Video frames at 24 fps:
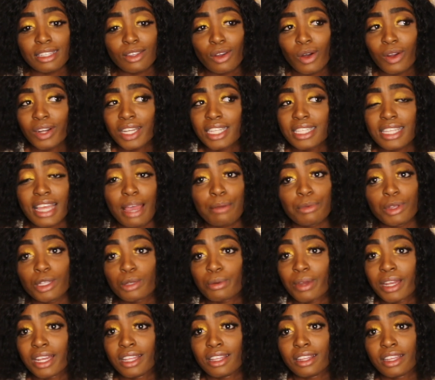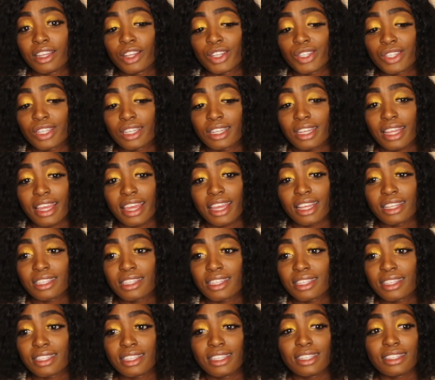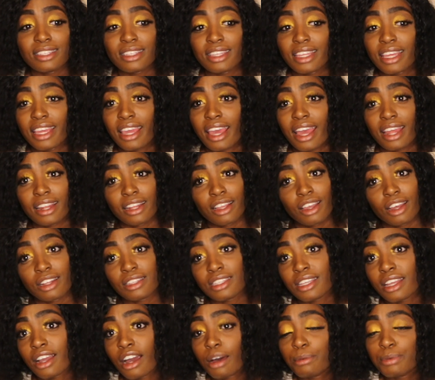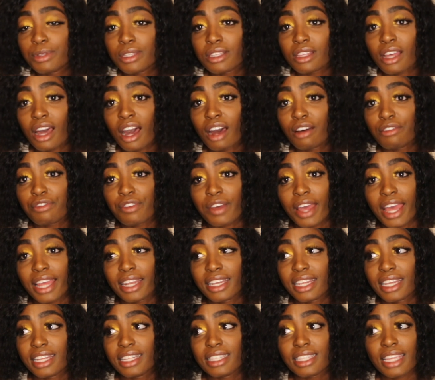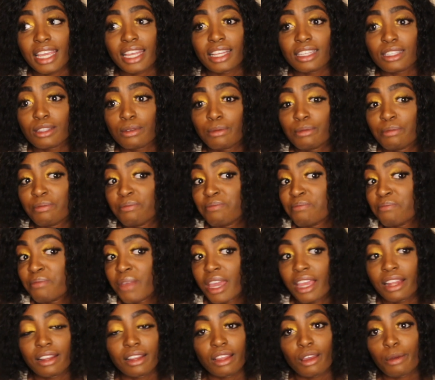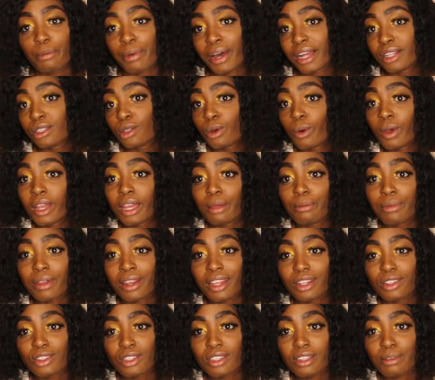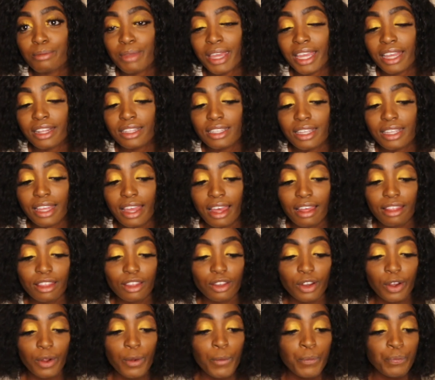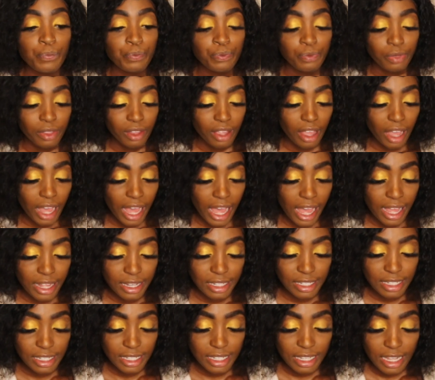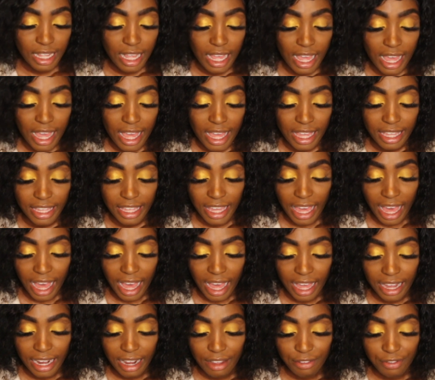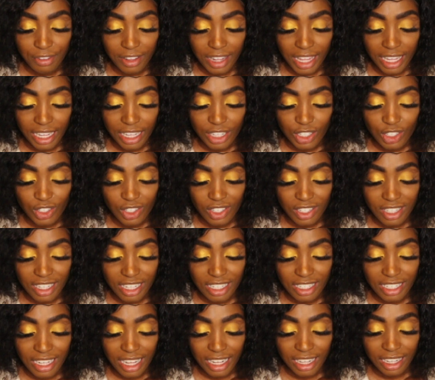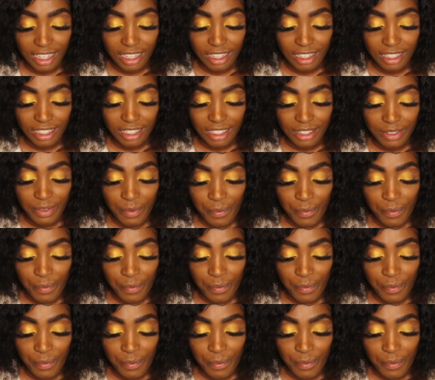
only time you spend in the kitchen is seasoning and cutting up stuff, and it takes mainly about 20 minutes to make together. And yeah, and I feel like it's just such like a